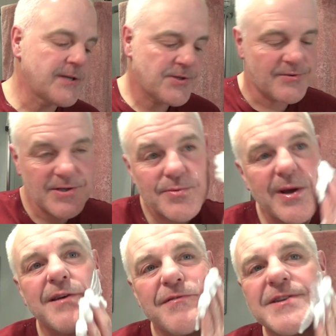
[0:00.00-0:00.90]
Right, so we'll just
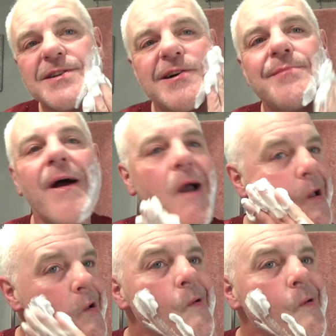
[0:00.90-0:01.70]
wet the face a little bit.